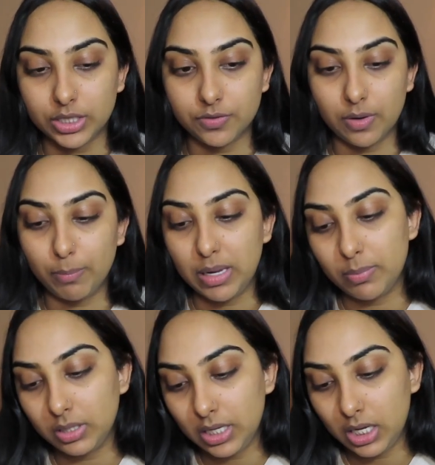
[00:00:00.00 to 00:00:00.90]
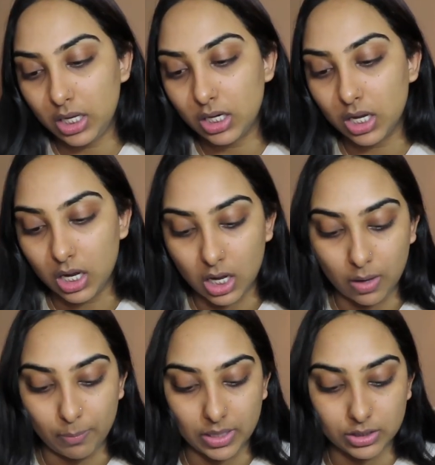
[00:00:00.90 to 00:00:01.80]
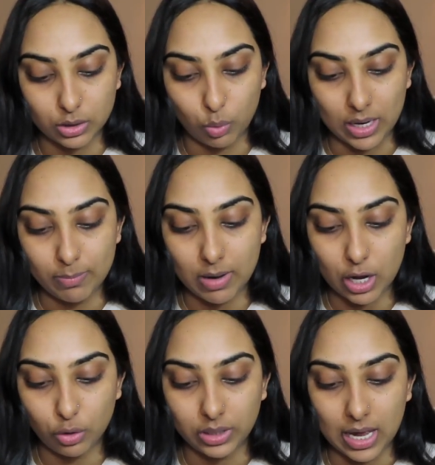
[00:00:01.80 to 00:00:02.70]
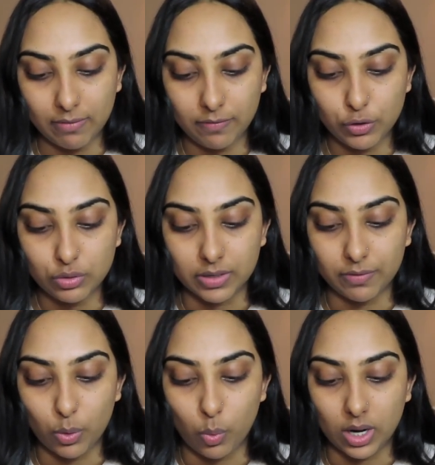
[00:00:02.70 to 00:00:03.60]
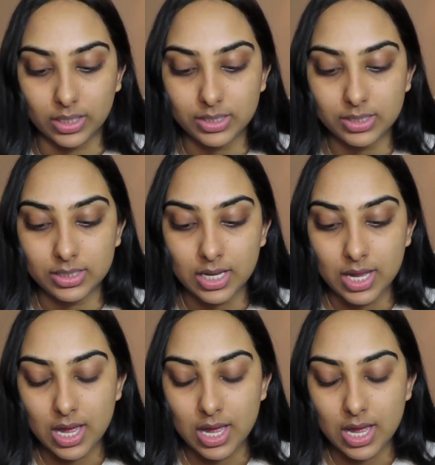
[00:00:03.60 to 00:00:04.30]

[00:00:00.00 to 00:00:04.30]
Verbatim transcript: It's from Maybelline. Um, it's the white bottle. They have a few different ones.